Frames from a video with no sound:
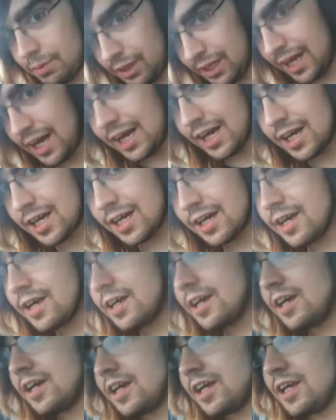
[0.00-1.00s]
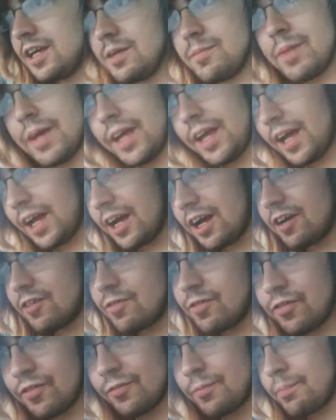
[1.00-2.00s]
black. He may have
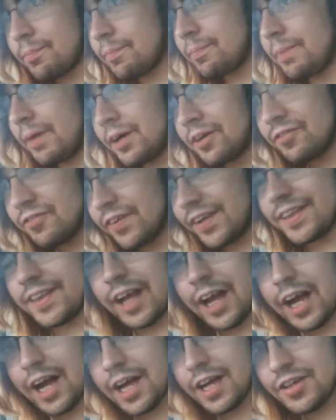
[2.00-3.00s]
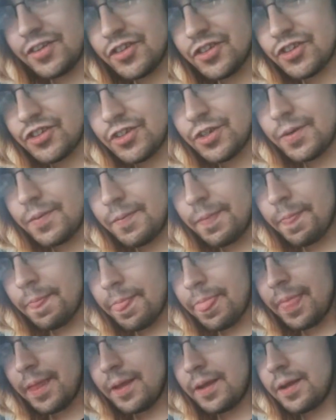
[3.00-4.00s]
perfect eyes,
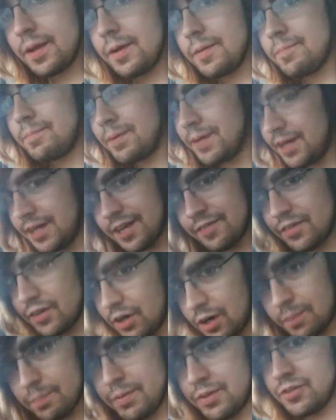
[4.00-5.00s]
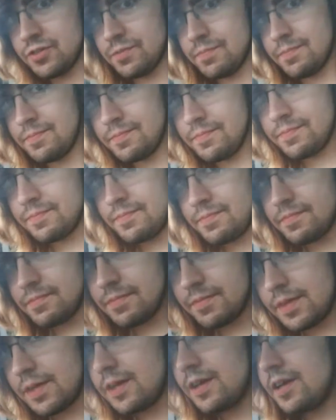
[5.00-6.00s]
but he never opens them.
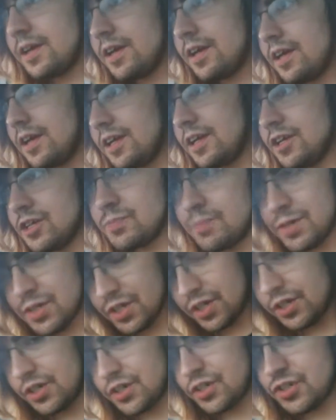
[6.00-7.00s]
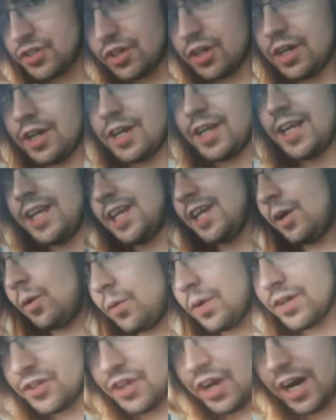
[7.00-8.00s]
He's misunderstood, he
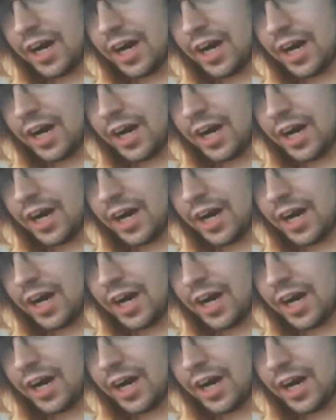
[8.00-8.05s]
always